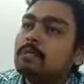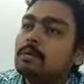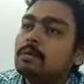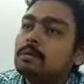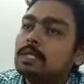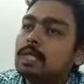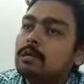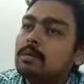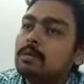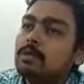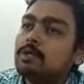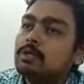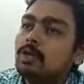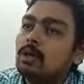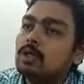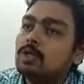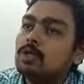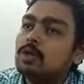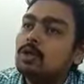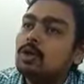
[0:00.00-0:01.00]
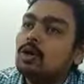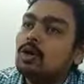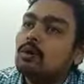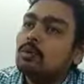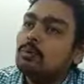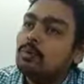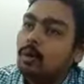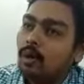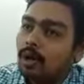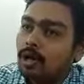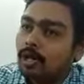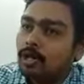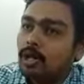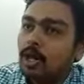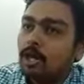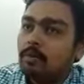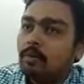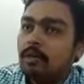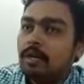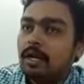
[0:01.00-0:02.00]
subscribers also body
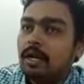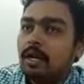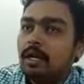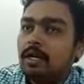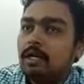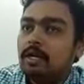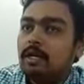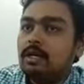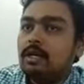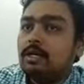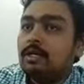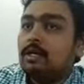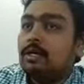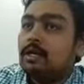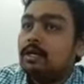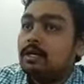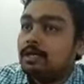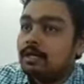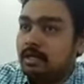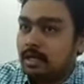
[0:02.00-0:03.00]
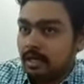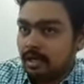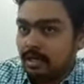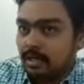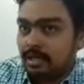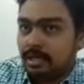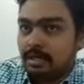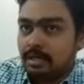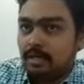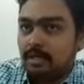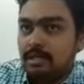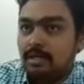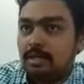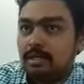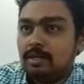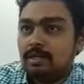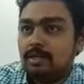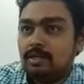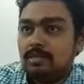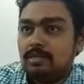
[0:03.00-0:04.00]
corporate,
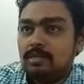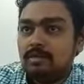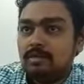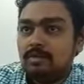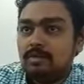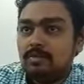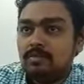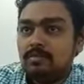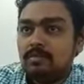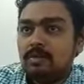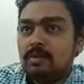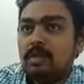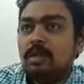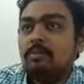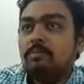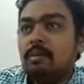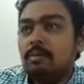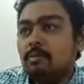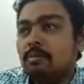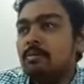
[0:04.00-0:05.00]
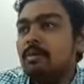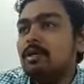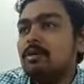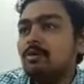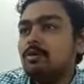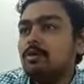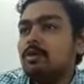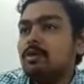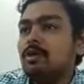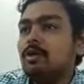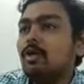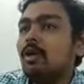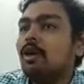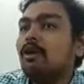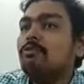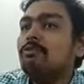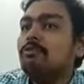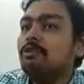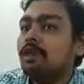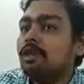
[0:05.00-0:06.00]
then member should
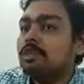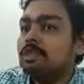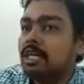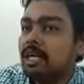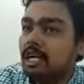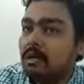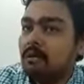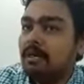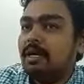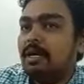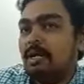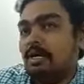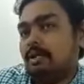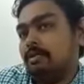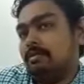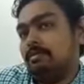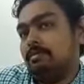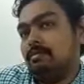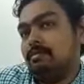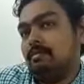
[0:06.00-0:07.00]
call for a general meeting.